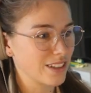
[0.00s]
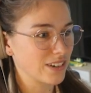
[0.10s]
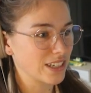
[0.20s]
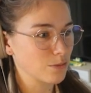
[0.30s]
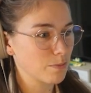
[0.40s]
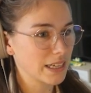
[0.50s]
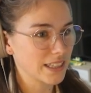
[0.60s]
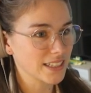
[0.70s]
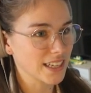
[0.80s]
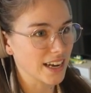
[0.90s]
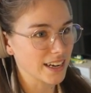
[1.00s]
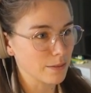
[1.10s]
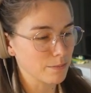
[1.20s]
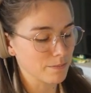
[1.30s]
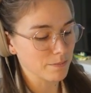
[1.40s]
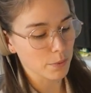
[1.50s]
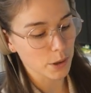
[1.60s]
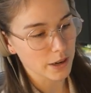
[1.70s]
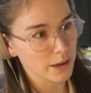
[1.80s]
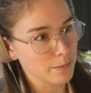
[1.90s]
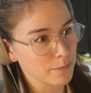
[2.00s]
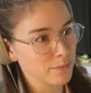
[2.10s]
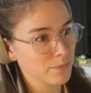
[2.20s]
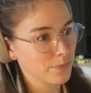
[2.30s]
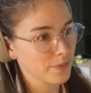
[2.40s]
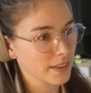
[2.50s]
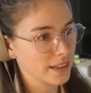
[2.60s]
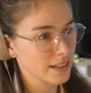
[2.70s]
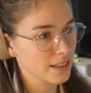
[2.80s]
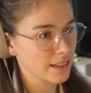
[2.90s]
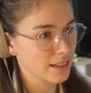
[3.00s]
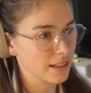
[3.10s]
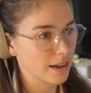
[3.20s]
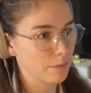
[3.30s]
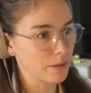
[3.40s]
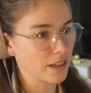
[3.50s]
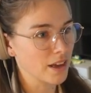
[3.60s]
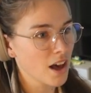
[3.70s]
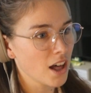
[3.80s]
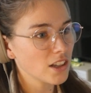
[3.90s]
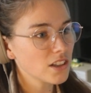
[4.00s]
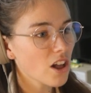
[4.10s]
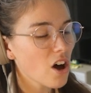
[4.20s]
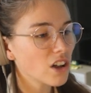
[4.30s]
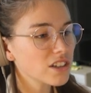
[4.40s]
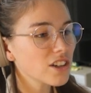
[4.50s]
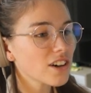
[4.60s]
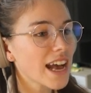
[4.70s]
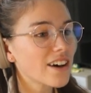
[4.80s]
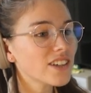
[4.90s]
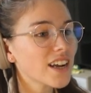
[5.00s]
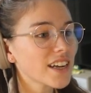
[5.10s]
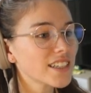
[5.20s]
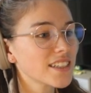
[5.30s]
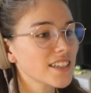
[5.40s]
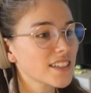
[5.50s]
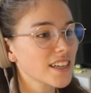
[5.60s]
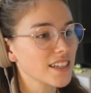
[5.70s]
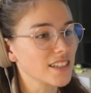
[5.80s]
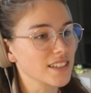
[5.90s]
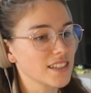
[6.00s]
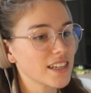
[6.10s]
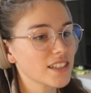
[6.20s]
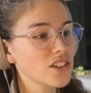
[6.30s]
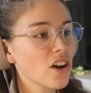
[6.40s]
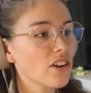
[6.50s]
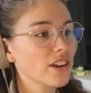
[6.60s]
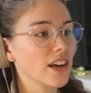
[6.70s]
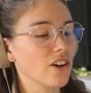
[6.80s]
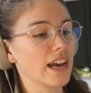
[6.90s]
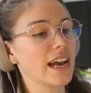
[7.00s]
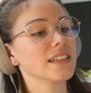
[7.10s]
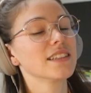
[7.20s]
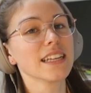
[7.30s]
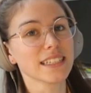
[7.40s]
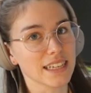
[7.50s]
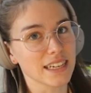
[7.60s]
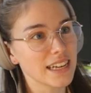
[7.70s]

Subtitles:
And we can just pick this guy up and put him up in the... Oh, look how nice this is. It's not... Okay, listen.